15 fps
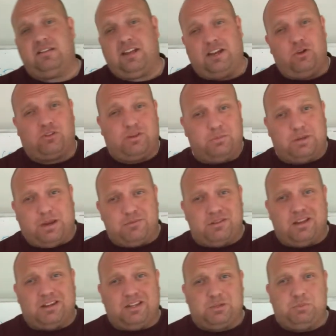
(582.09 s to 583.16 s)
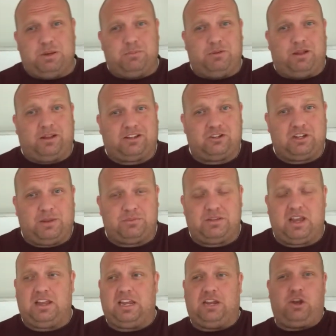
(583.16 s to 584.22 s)
I know sometimes that gets people actually
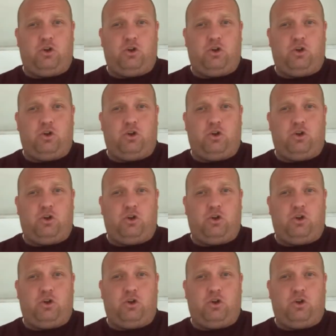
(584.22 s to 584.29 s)
upset, like,